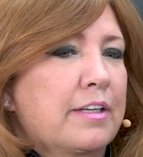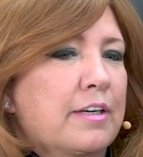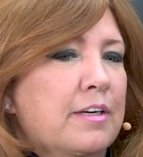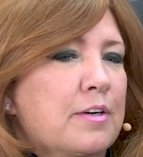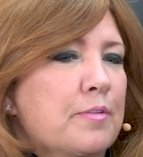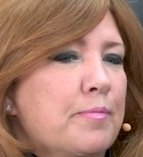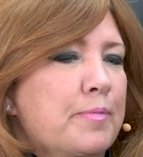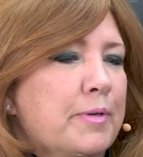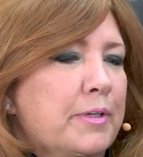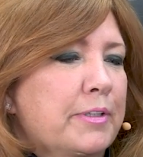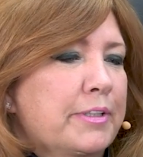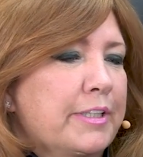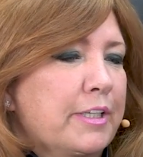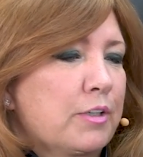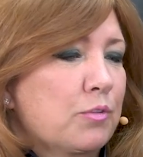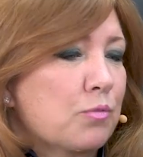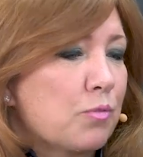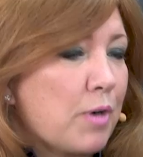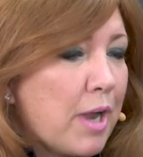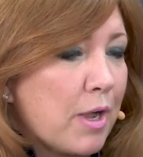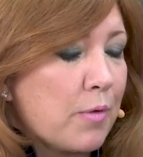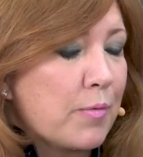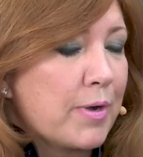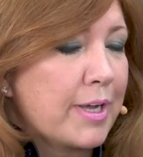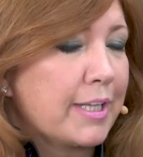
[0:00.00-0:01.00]
They're
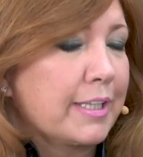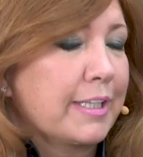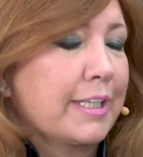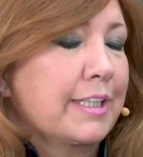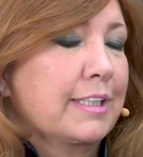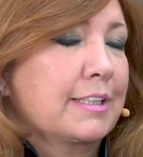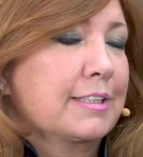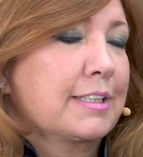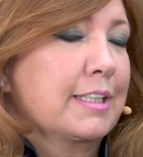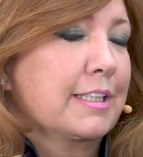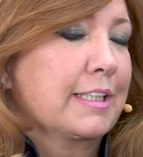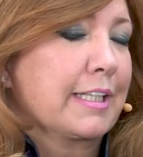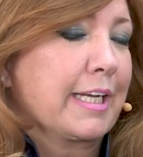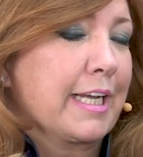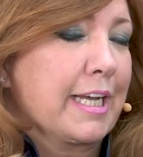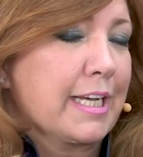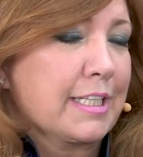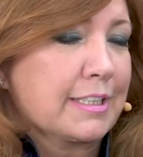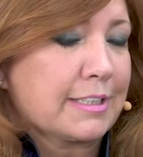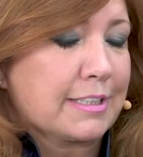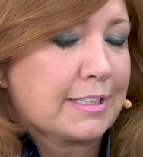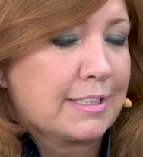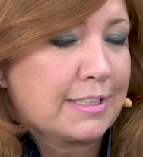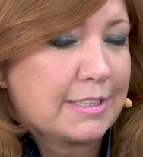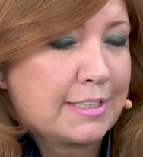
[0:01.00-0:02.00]
building railway links into
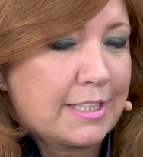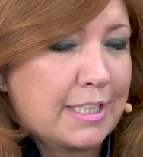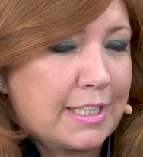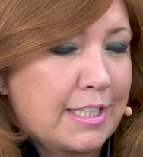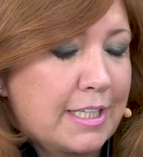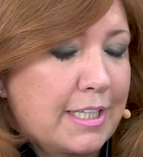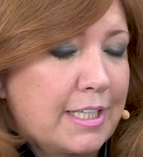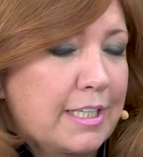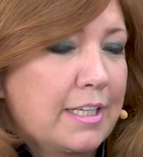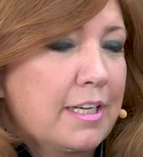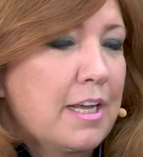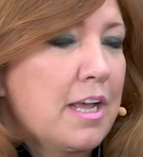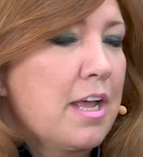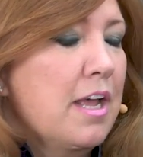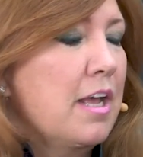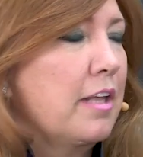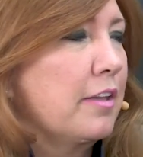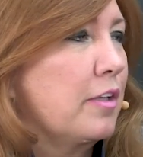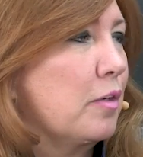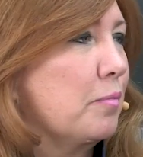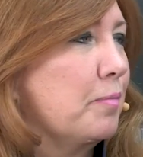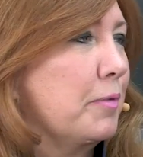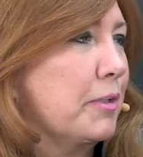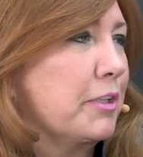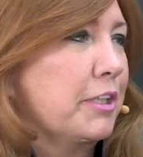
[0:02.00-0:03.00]
Kansas City.
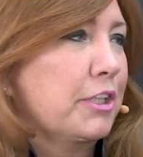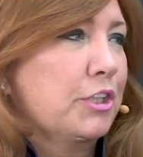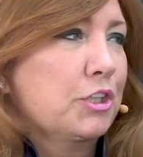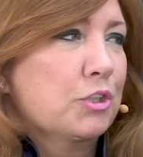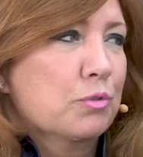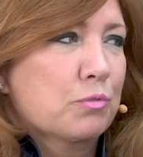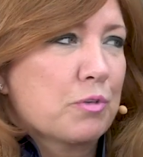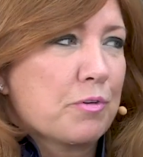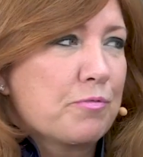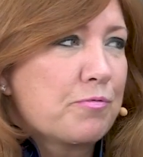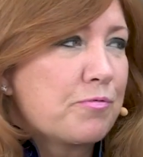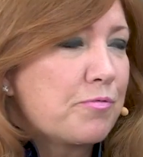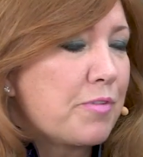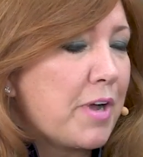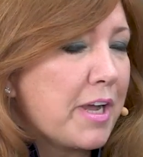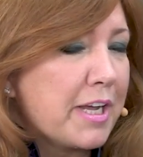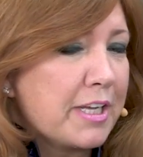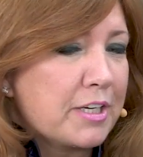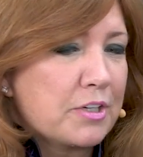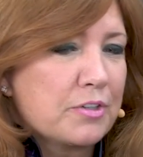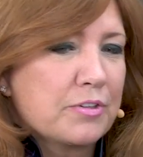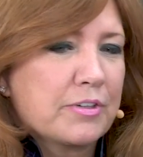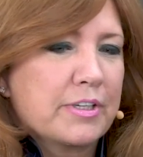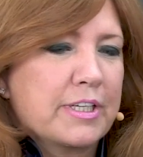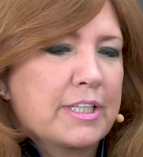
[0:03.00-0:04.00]
They're building new
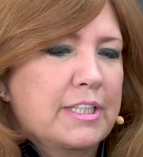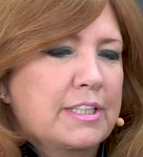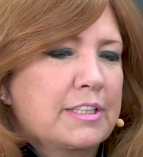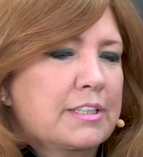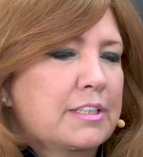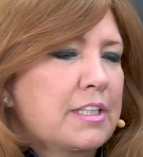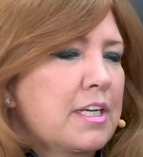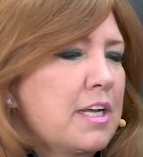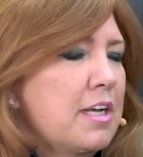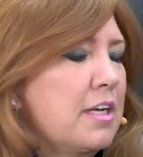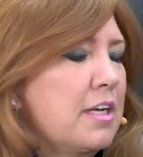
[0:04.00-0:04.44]
refineries.